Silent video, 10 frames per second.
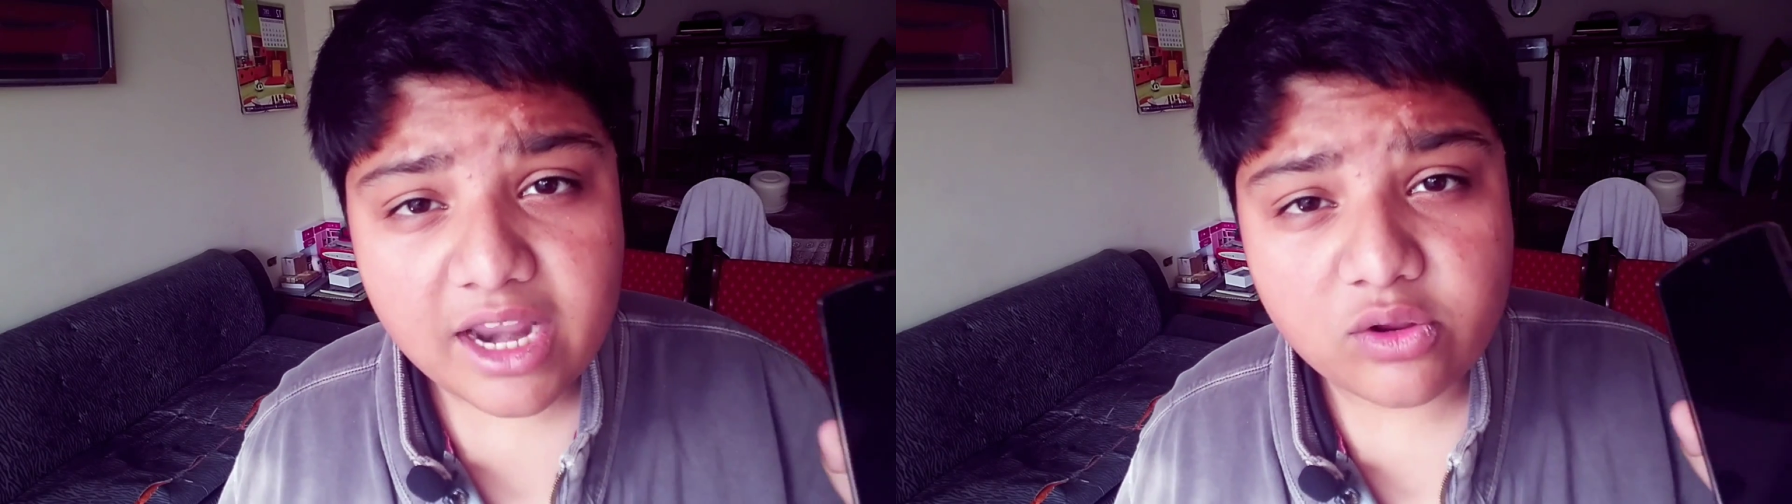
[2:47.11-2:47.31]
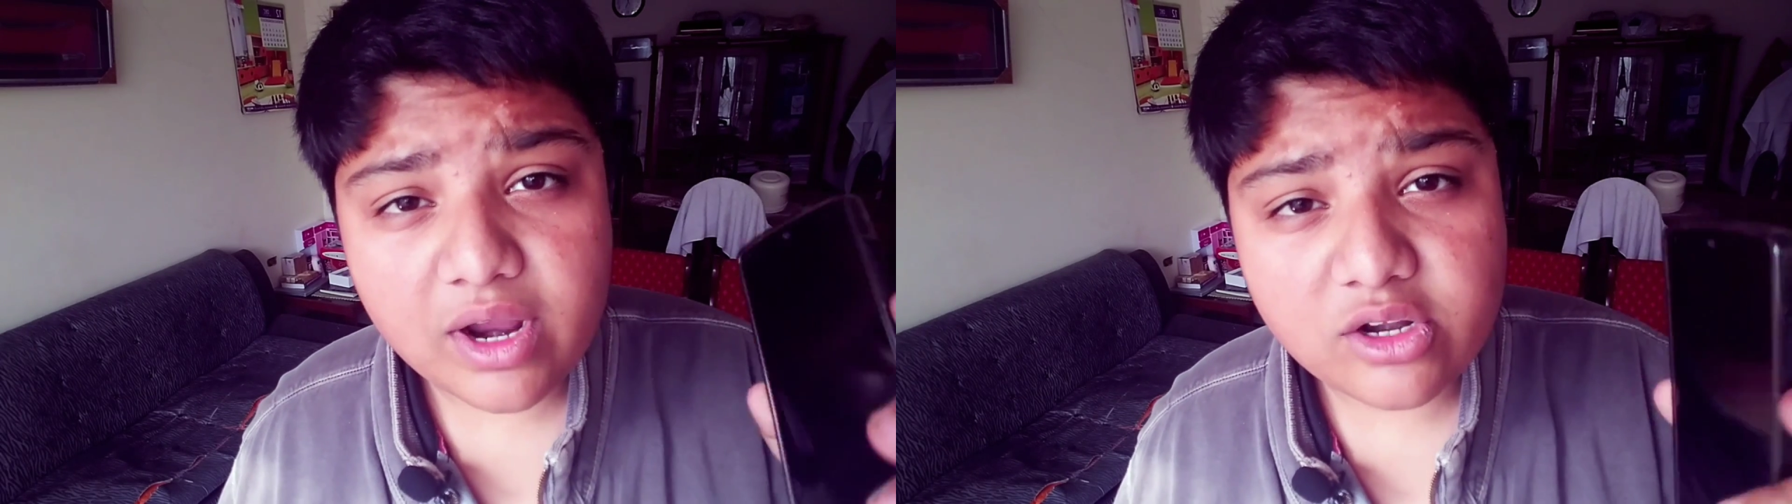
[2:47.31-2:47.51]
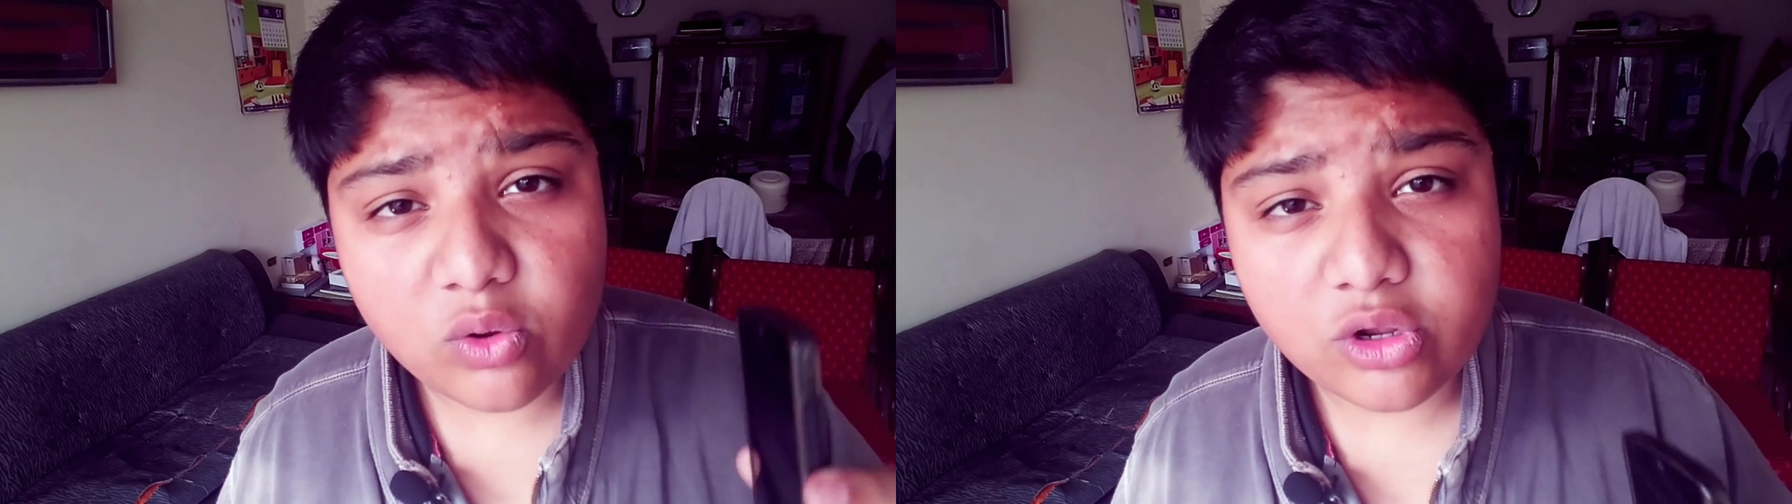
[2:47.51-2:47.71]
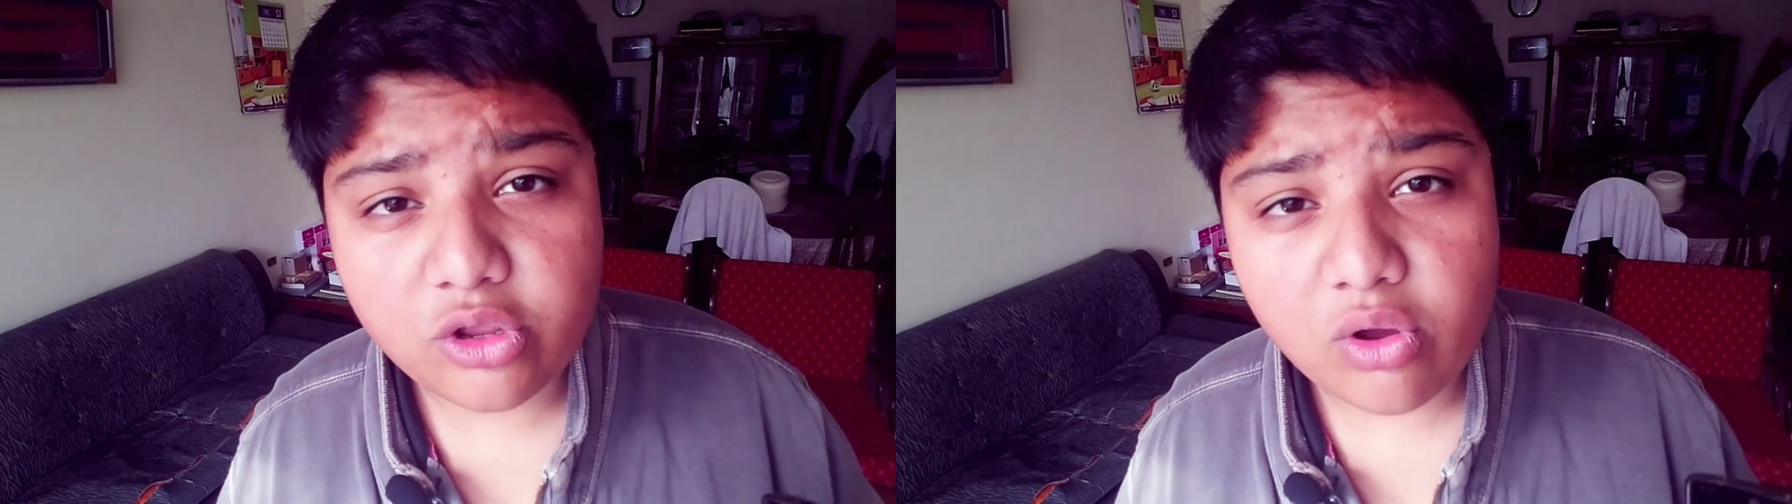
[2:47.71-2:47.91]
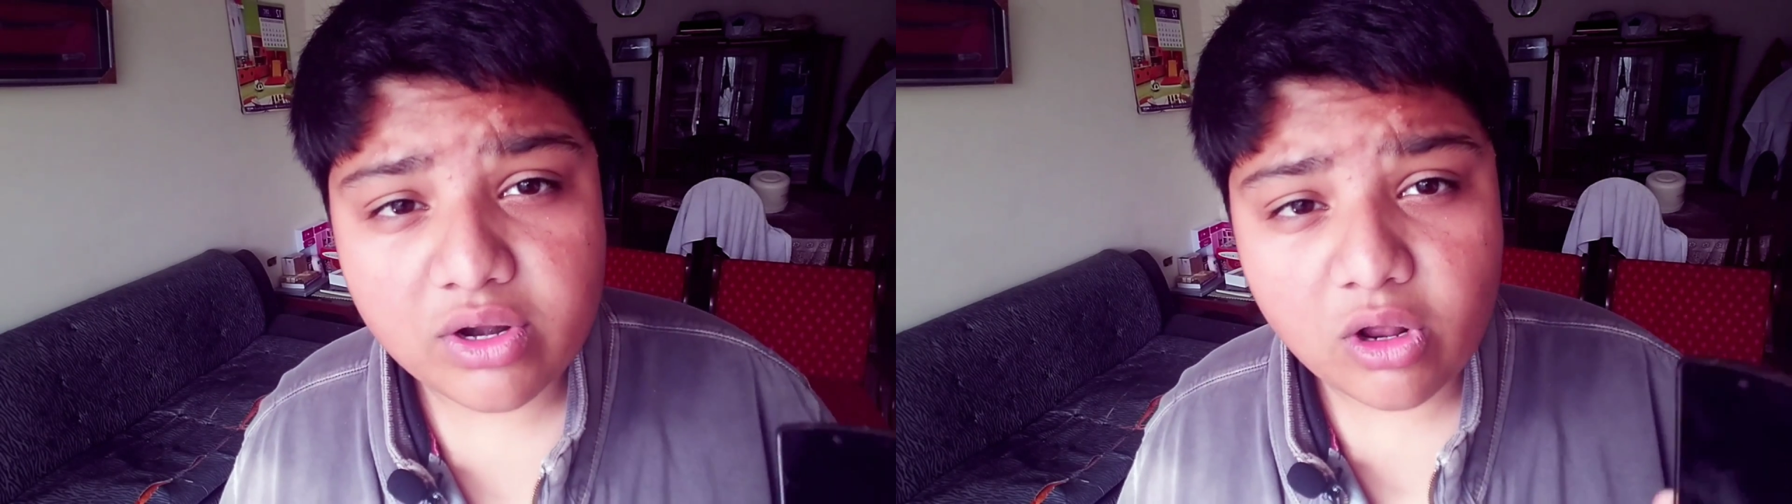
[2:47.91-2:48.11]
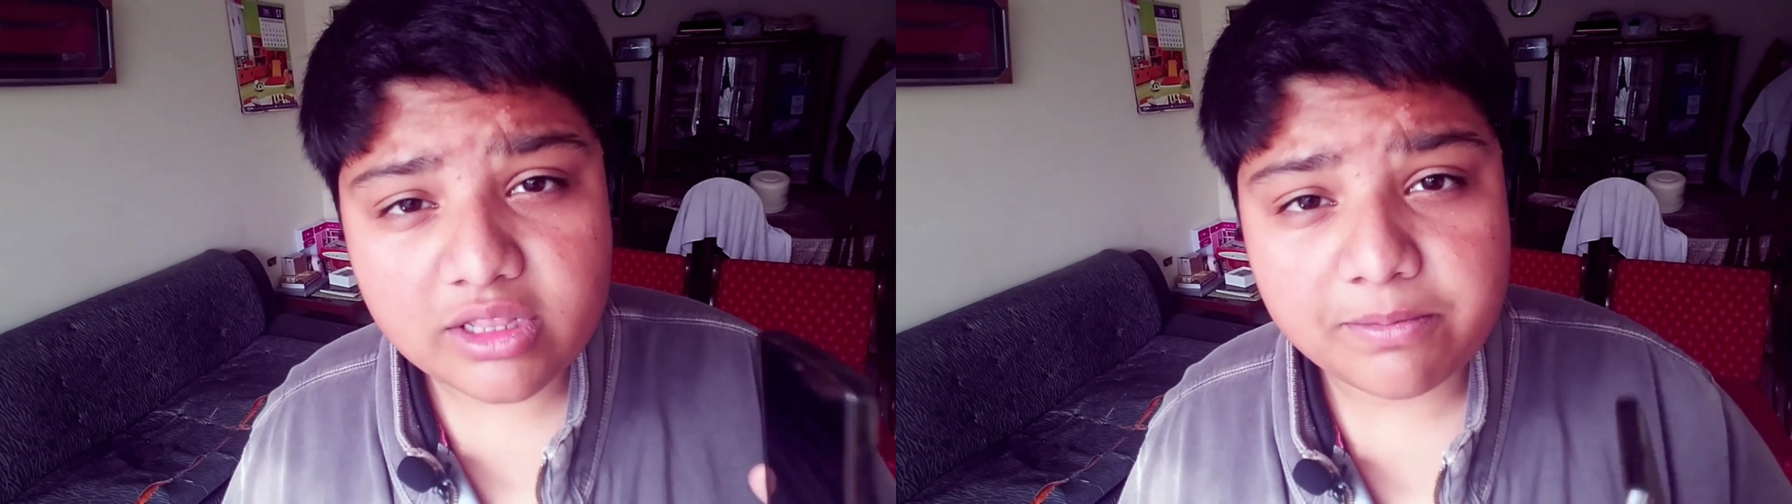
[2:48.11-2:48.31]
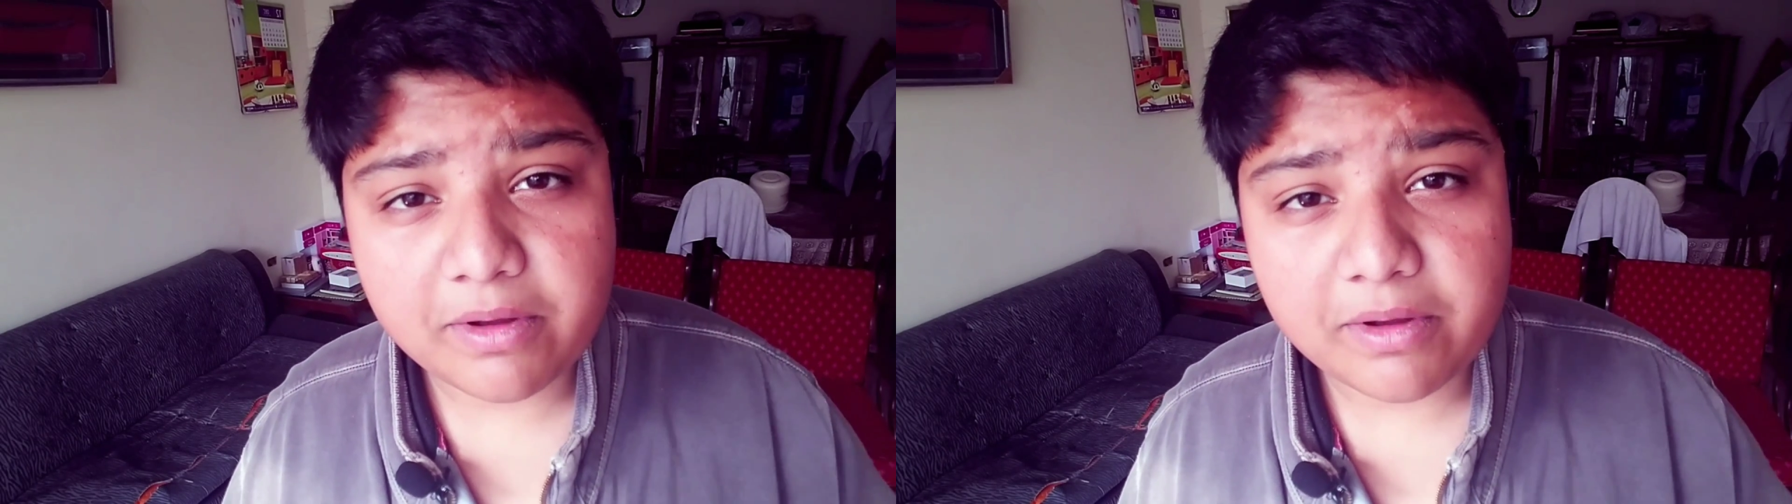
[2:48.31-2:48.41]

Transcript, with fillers: And you get Oreo and all